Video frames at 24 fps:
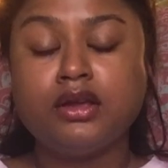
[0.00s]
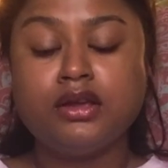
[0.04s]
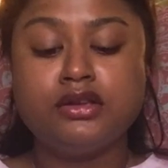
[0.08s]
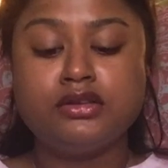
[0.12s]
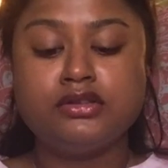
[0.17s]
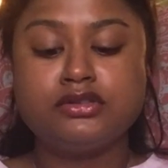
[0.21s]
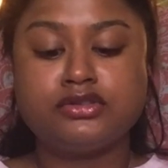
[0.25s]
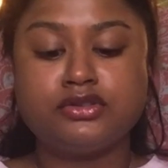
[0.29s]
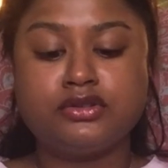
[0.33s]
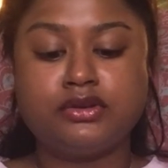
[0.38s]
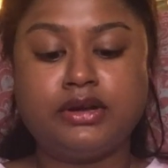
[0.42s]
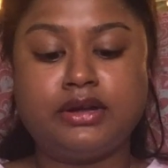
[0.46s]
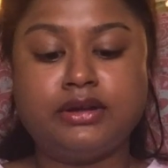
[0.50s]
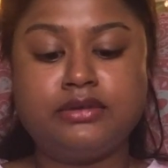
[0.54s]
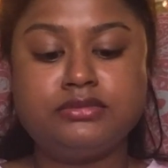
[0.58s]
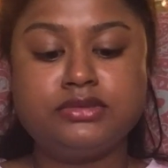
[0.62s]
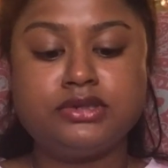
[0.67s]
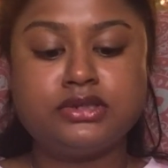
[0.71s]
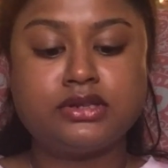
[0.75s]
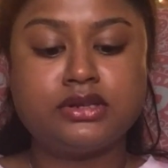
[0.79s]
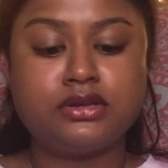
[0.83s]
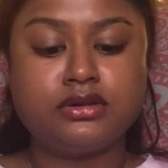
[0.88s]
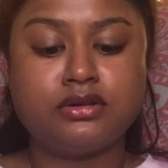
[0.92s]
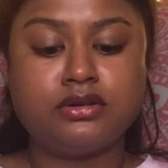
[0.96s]
So now I'm just
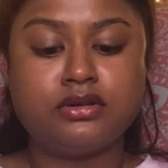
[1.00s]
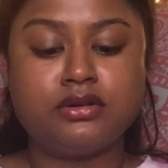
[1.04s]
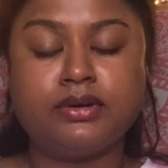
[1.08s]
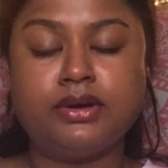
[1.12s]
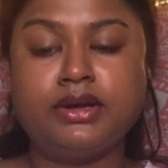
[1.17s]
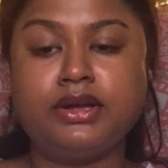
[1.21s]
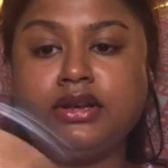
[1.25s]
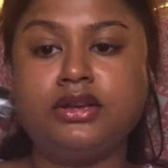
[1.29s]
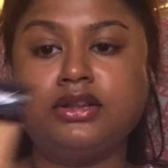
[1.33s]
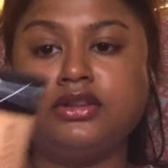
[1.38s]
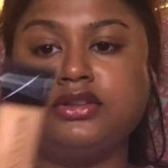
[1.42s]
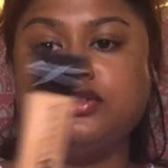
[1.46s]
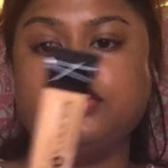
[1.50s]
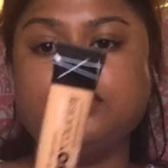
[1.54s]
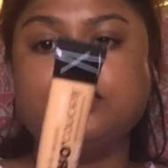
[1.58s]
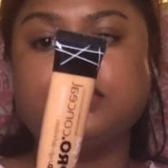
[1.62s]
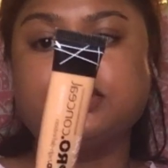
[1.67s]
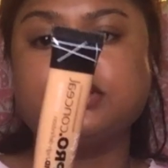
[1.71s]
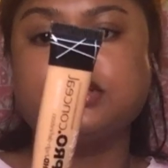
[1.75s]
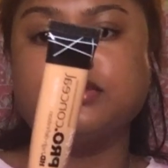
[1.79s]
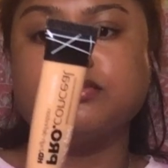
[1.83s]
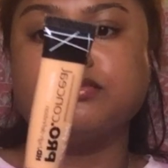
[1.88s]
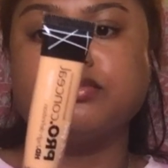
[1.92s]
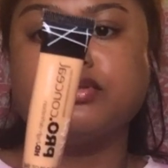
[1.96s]
going to go ahead and use
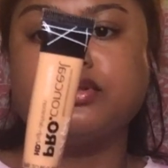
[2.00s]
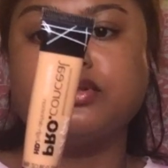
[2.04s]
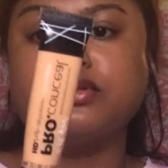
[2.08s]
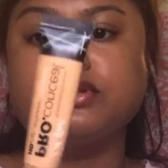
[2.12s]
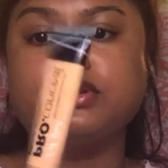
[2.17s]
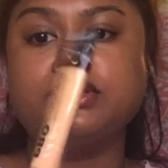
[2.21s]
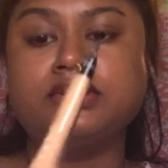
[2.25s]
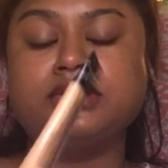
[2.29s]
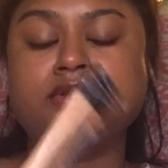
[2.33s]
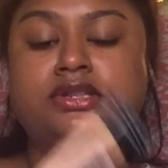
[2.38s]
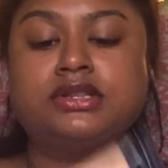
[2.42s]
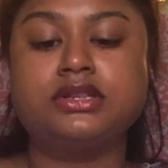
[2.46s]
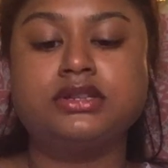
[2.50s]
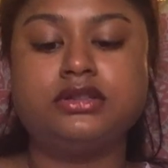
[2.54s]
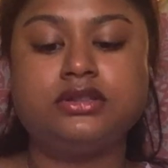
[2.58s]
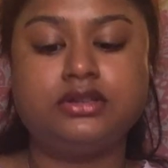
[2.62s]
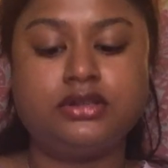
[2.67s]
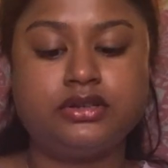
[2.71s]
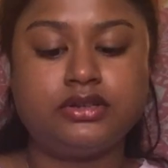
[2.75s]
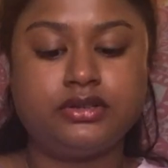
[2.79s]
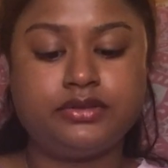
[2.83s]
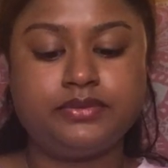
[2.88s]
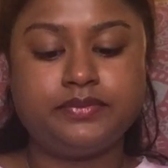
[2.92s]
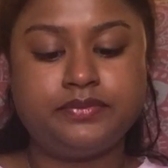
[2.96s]
some Pro
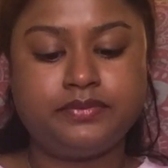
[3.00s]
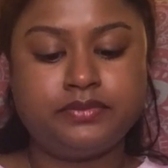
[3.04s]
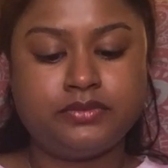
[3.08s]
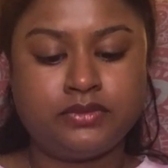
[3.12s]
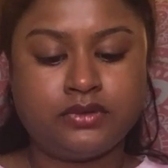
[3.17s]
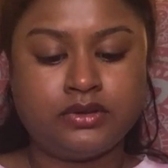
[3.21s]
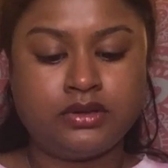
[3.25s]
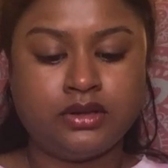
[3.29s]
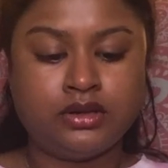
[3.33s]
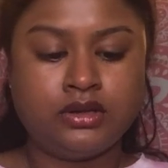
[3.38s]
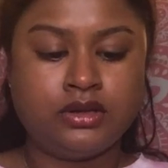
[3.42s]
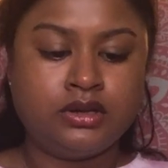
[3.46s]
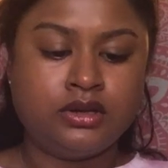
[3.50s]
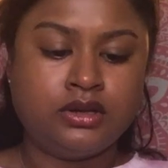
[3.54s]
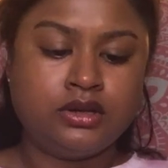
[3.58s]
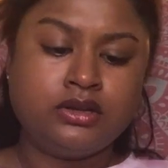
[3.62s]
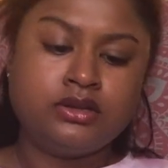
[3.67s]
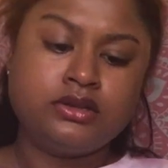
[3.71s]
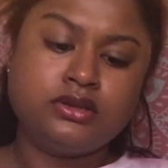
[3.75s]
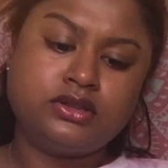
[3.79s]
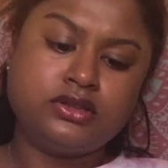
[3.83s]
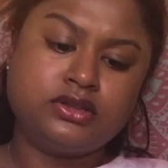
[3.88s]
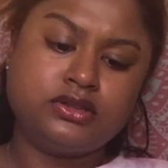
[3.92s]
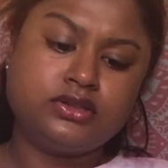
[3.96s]
Concealer.
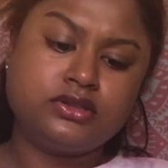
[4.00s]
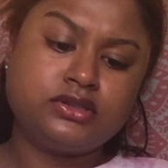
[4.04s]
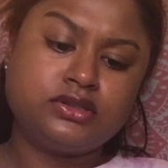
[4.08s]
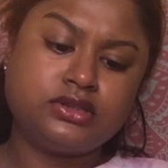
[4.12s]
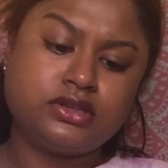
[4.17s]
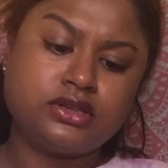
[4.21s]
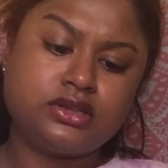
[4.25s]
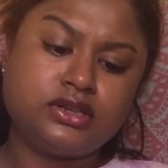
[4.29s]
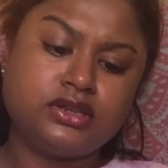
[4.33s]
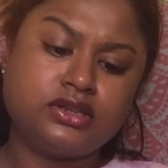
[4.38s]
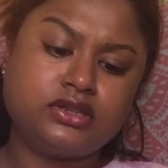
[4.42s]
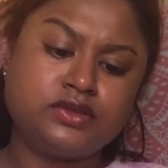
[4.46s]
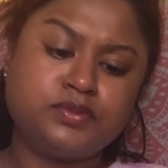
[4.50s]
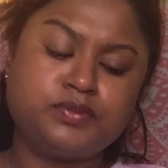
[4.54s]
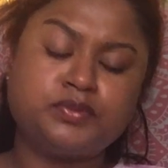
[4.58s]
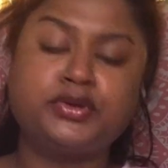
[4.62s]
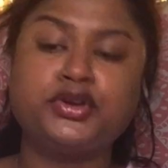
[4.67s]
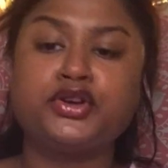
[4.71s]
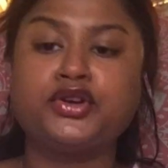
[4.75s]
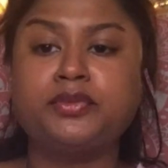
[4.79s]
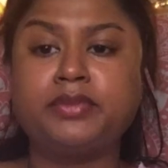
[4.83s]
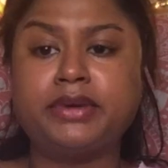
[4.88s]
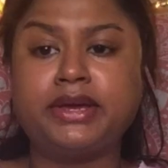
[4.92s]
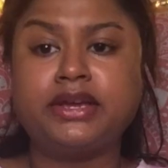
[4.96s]
This is
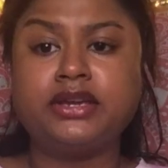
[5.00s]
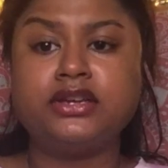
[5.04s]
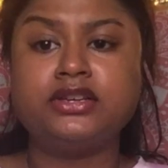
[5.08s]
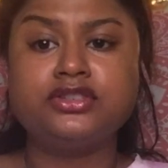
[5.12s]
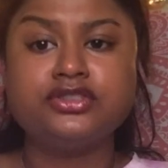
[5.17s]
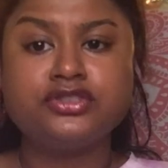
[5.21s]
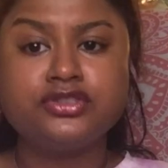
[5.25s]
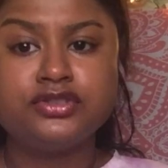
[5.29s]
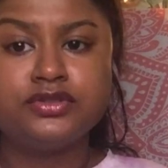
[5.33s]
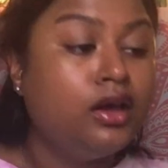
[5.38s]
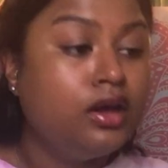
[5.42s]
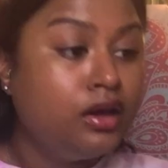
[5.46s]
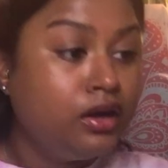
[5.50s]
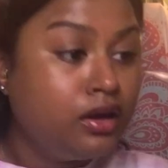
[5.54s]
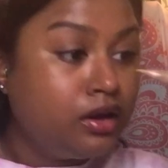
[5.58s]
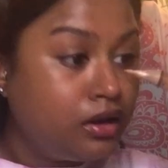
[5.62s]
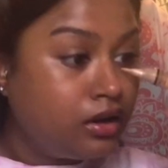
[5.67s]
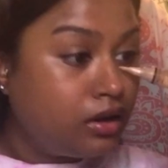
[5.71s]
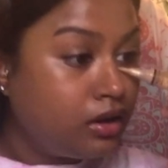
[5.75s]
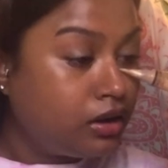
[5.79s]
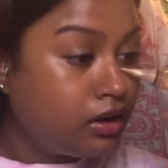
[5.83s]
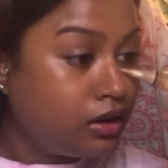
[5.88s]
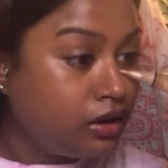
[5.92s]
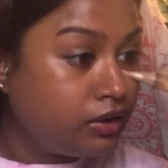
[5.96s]
Pure Beige
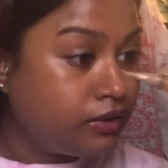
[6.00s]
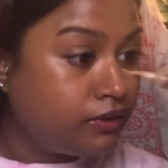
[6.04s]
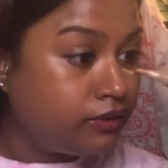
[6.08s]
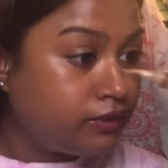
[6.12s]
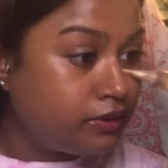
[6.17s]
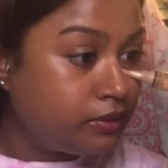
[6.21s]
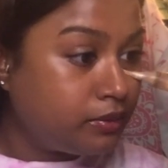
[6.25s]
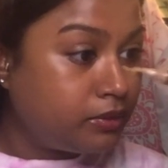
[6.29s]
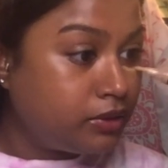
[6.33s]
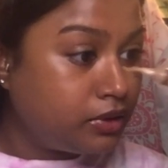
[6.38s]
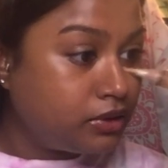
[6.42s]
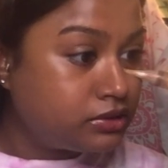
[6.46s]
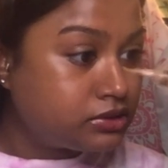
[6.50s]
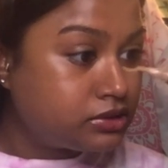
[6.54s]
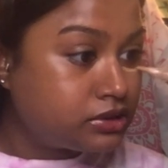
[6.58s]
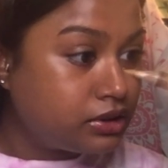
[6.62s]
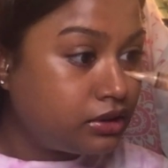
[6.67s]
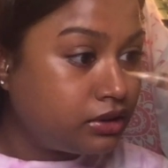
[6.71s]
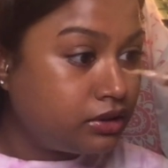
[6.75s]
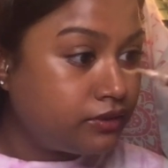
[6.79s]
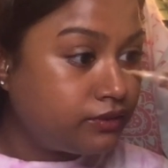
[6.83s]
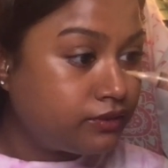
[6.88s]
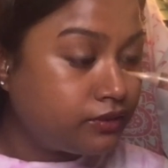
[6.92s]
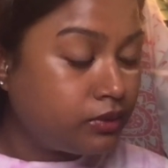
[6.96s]
from Ulta,
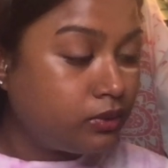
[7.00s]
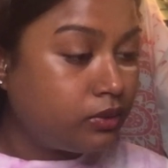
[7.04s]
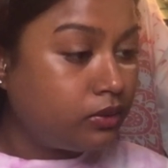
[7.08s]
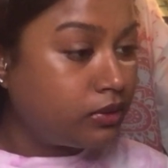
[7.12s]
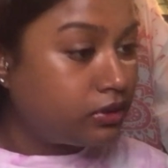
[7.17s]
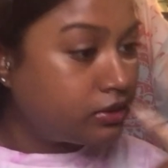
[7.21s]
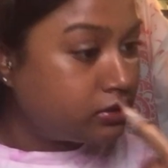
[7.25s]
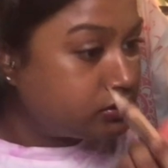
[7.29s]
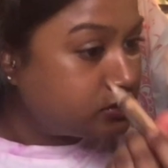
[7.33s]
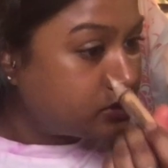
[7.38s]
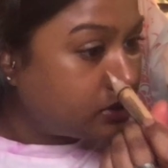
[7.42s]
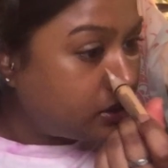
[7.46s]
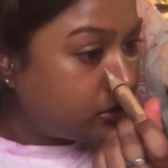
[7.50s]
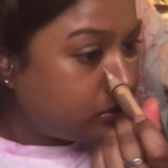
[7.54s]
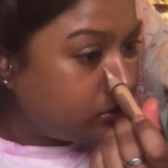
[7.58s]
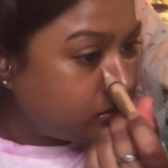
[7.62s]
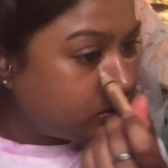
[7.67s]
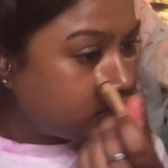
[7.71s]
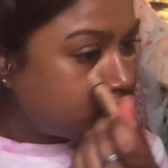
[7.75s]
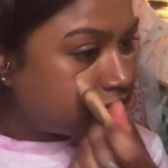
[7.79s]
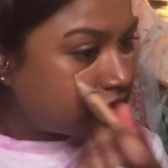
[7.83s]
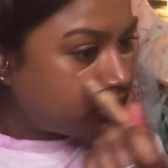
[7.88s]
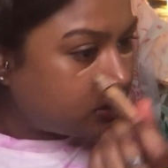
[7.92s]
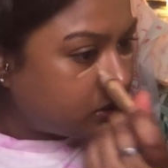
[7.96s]
of course. I don't
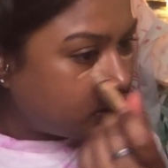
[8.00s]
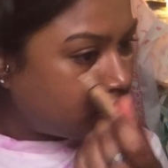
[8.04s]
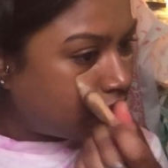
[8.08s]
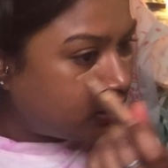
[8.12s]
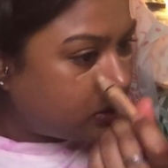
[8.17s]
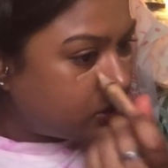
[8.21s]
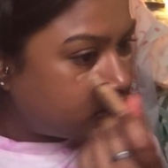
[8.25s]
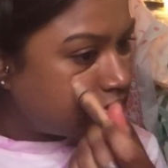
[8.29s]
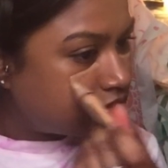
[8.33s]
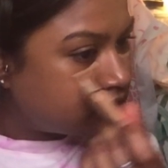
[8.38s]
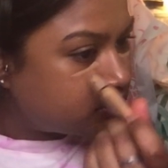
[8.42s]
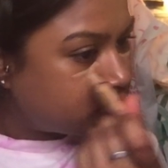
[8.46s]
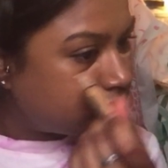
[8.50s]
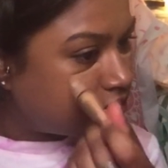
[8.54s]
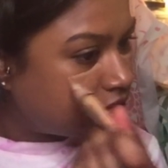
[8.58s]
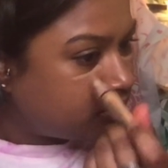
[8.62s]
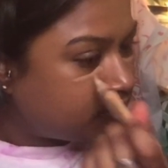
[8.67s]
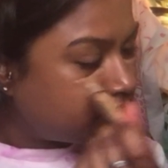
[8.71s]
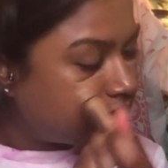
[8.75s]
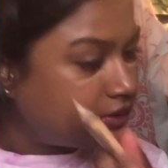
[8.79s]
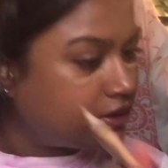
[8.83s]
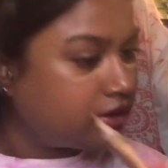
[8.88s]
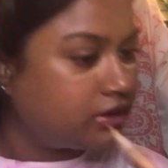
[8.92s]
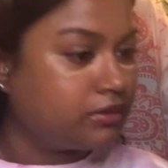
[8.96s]
use a lot of
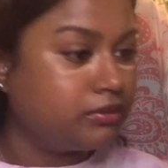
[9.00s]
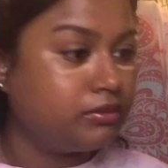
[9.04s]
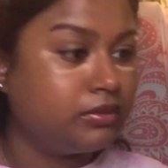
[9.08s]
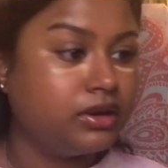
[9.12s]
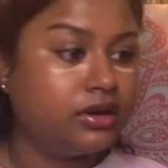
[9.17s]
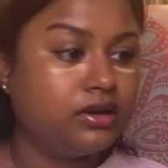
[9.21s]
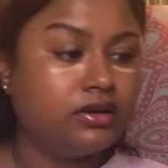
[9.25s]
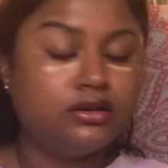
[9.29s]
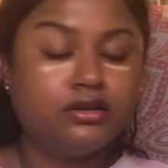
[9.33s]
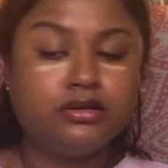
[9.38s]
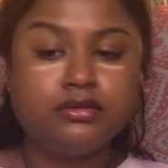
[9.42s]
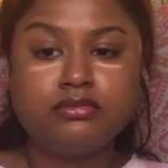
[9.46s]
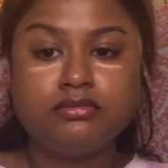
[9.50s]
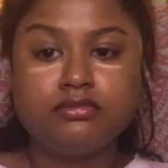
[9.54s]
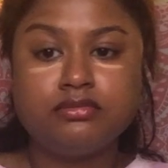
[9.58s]
like makeup,